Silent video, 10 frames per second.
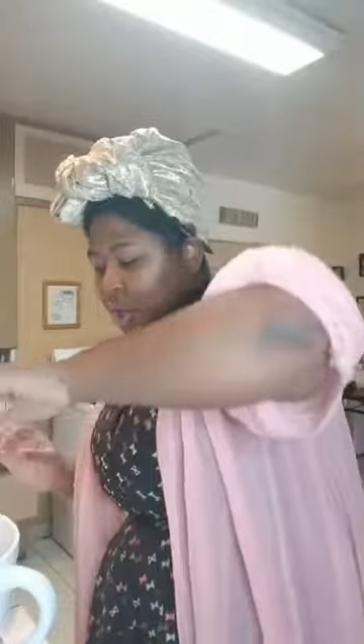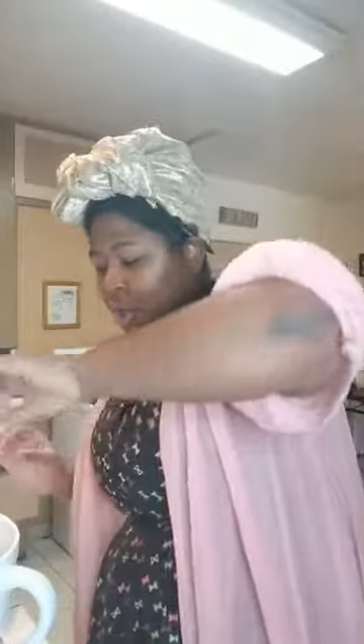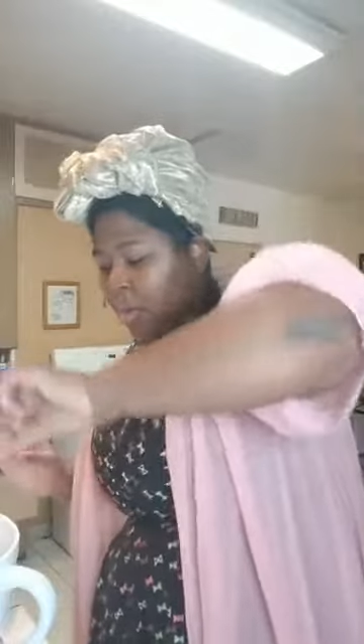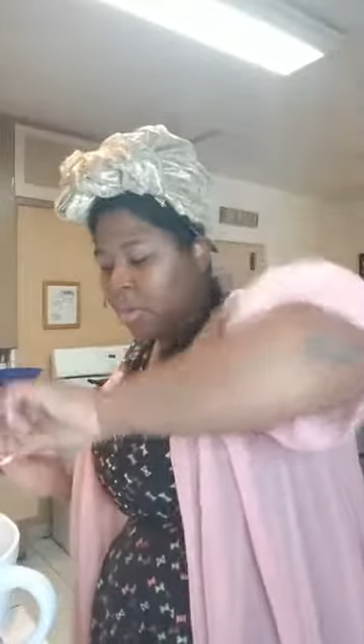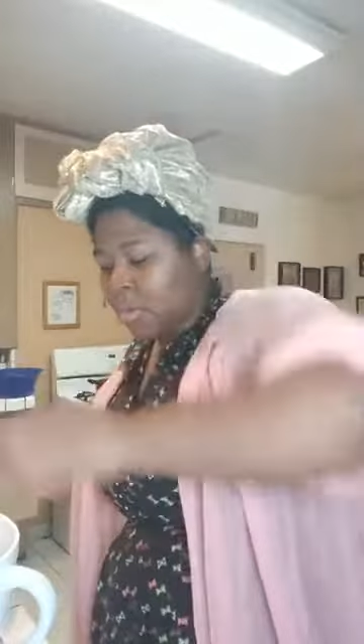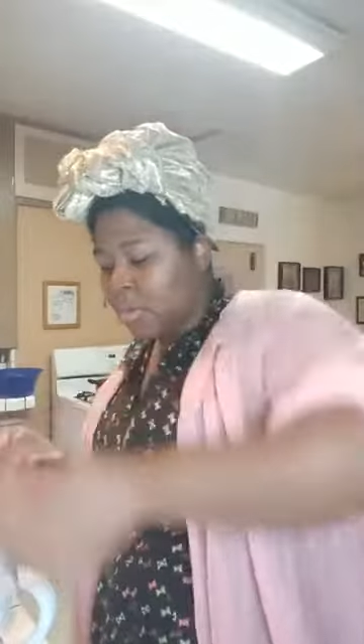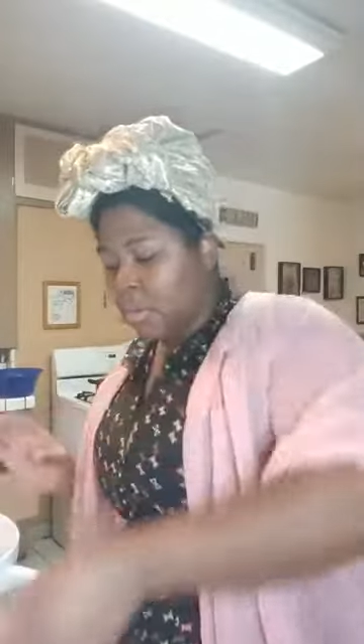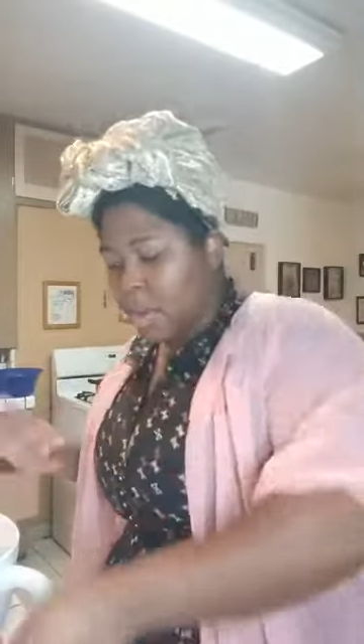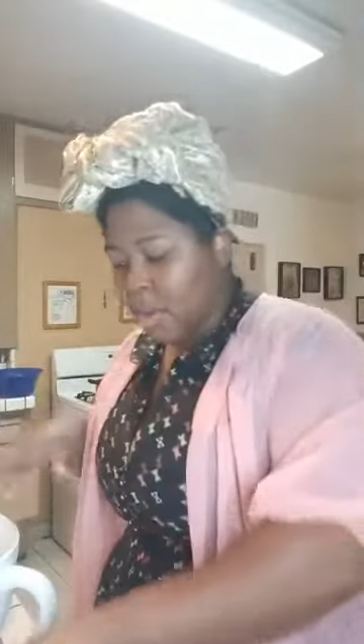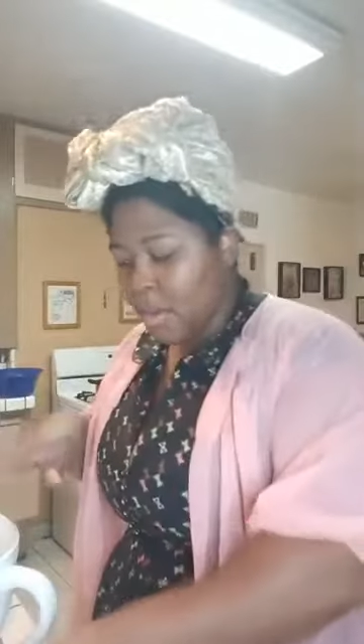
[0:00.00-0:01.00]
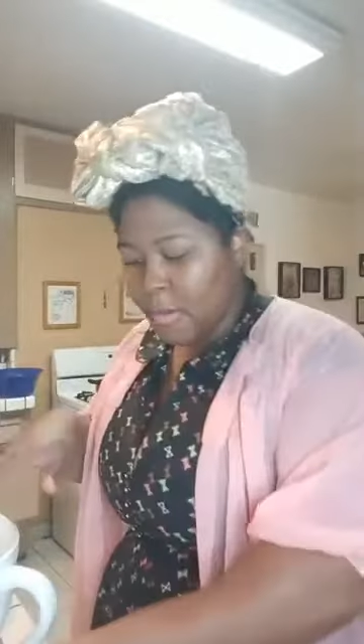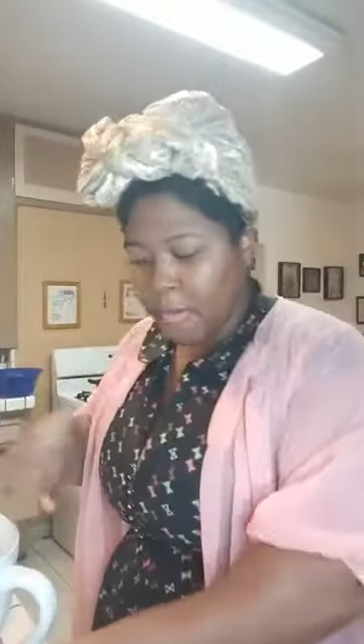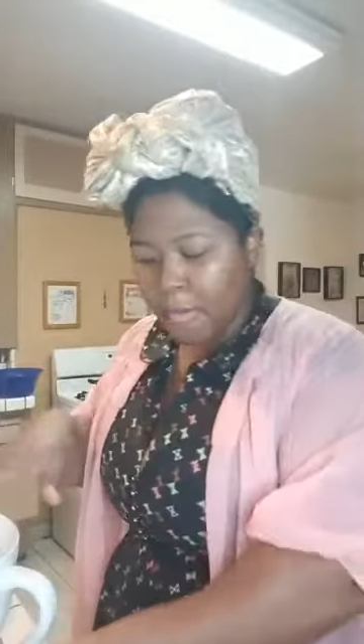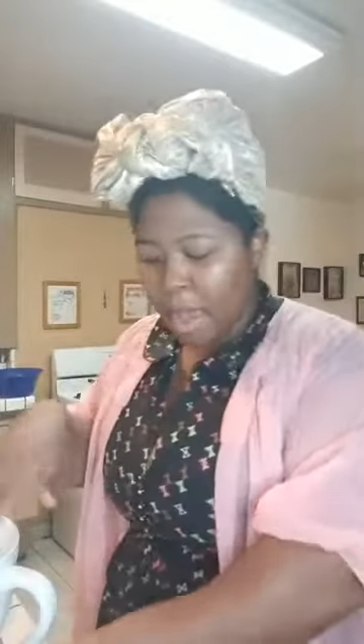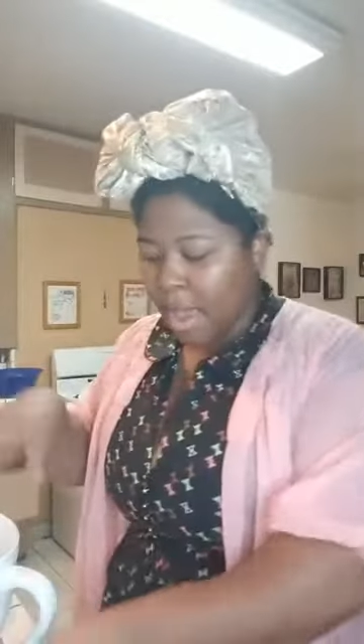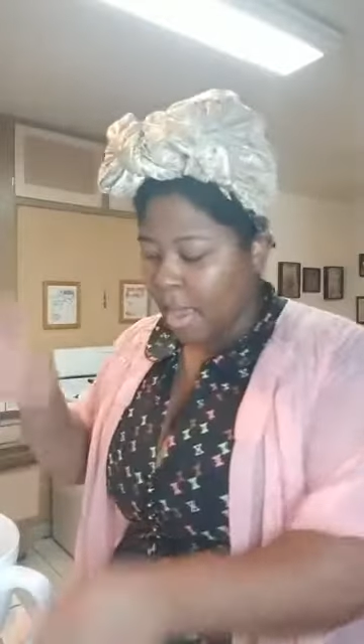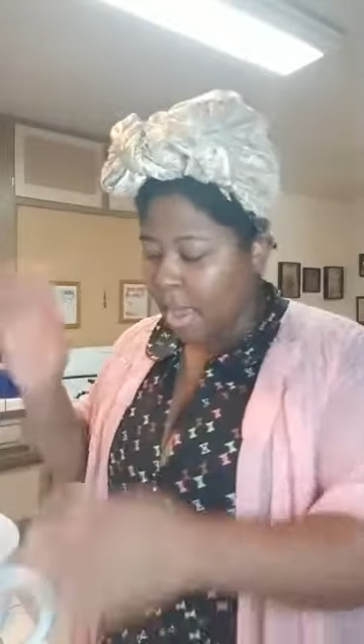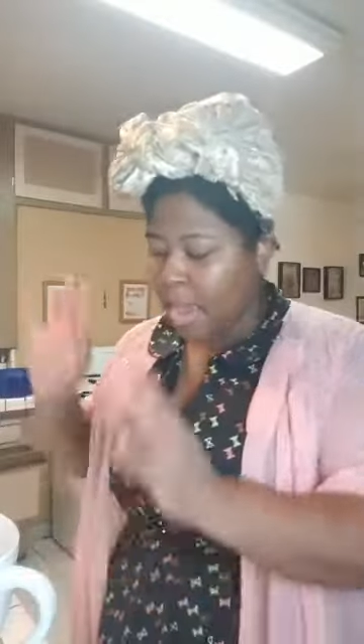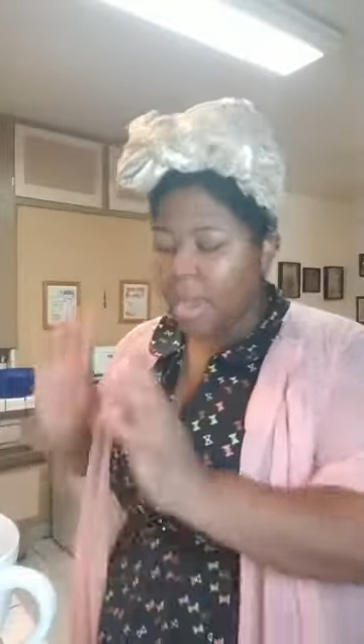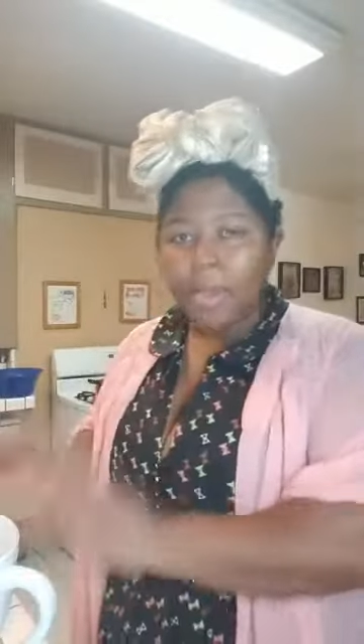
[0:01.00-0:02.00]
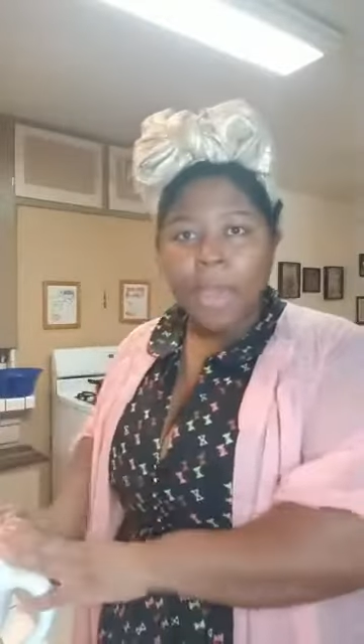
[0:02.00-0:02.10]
to my